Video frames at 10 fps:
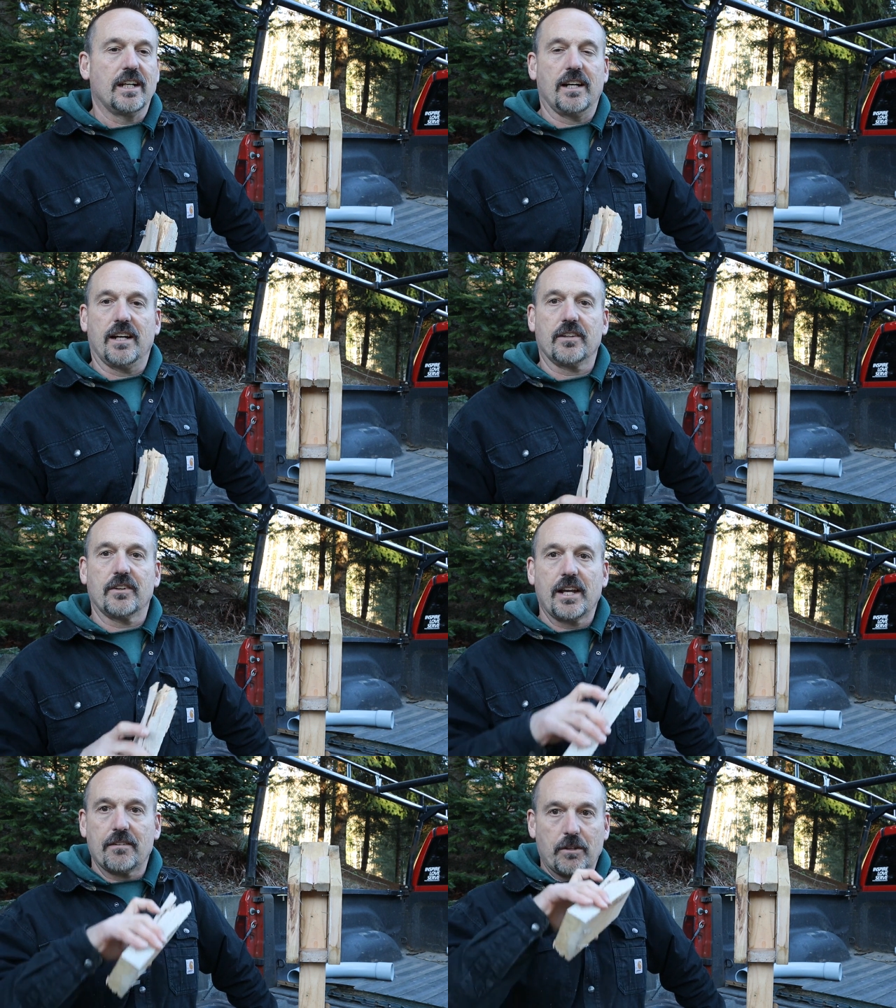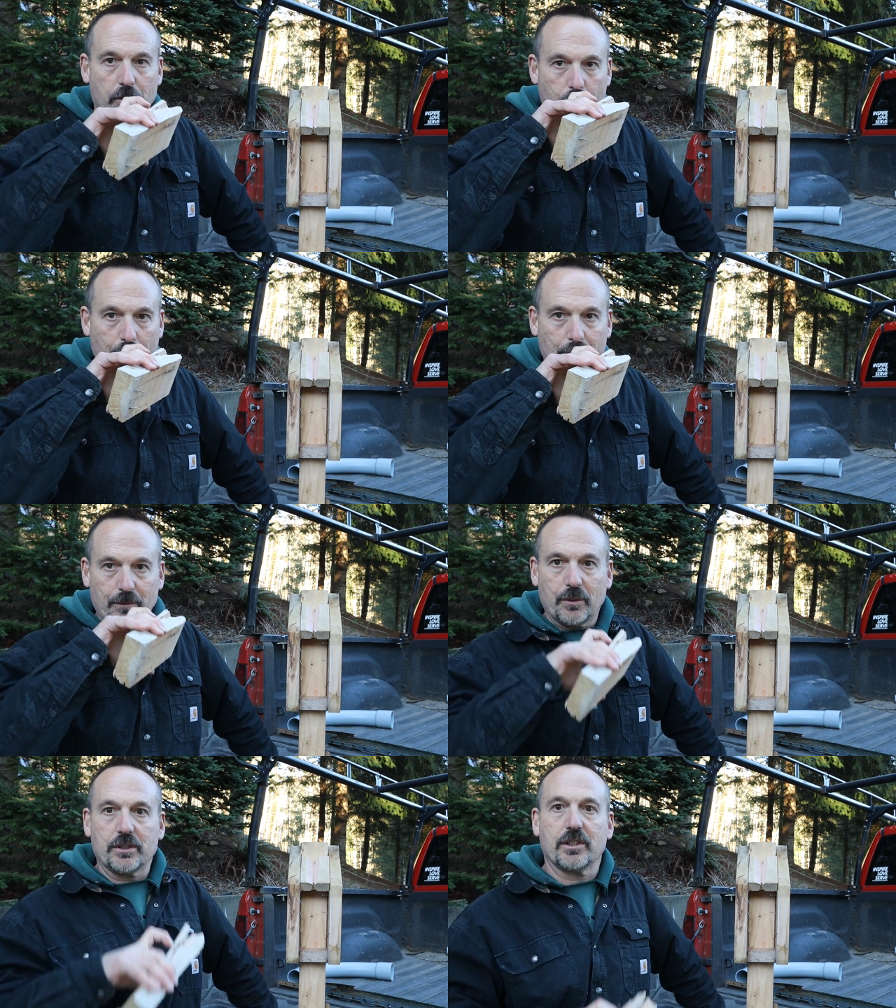I don't have all the
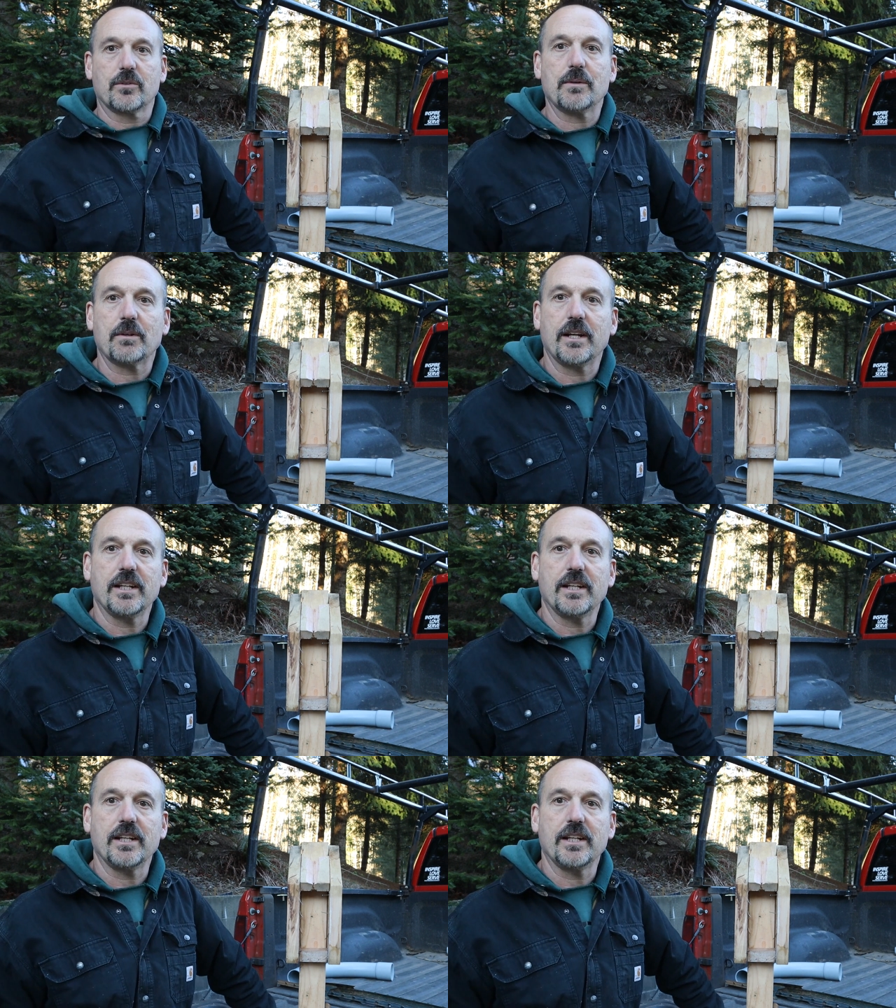welding equipment I